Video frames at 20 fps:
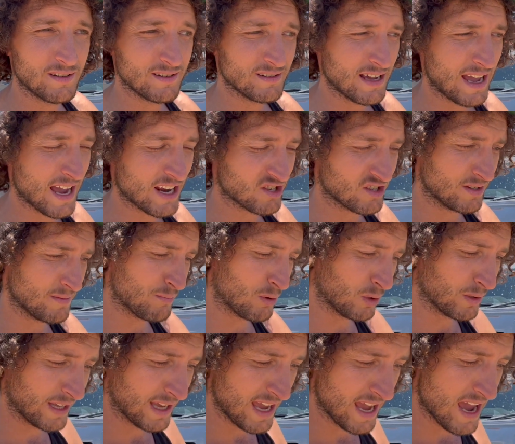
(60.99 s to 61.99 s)
actually
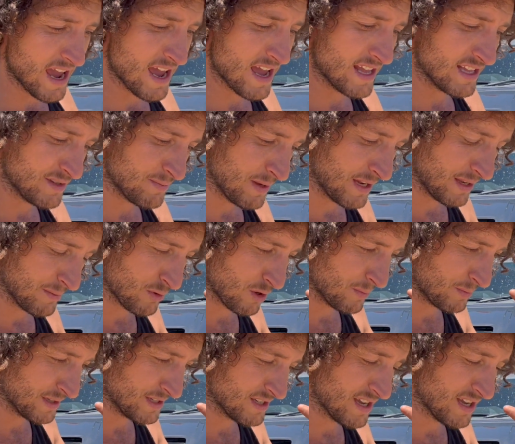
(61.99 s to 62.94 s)
pulling air and spinning properly.